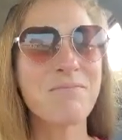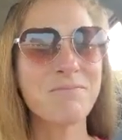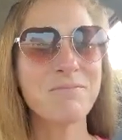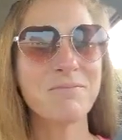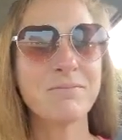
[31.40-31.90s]

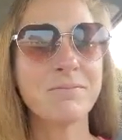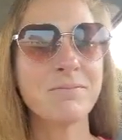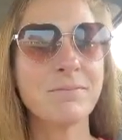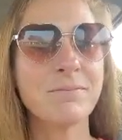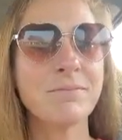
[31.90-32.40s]

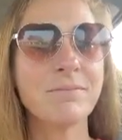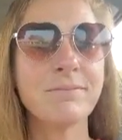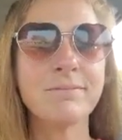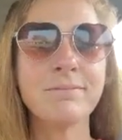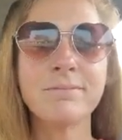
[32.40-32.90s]

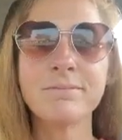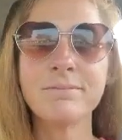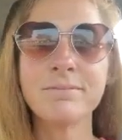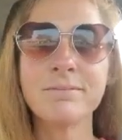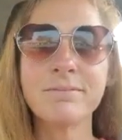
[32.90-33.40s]

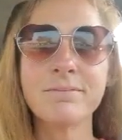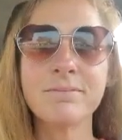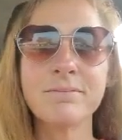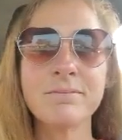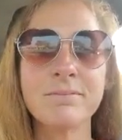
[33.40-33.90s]

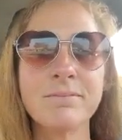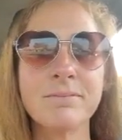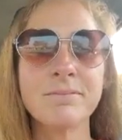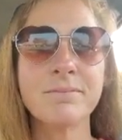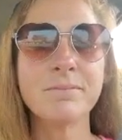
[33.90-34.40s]

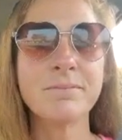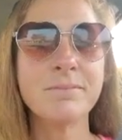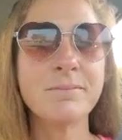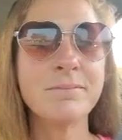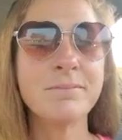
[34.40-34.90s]

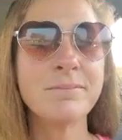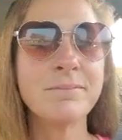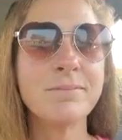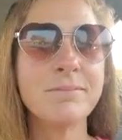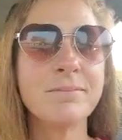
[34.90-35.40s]

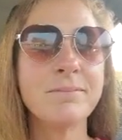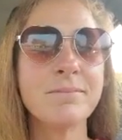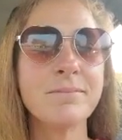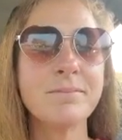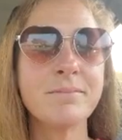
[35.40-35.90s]

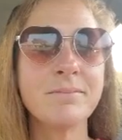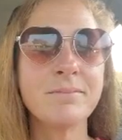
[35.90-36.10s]
Nobody speaks.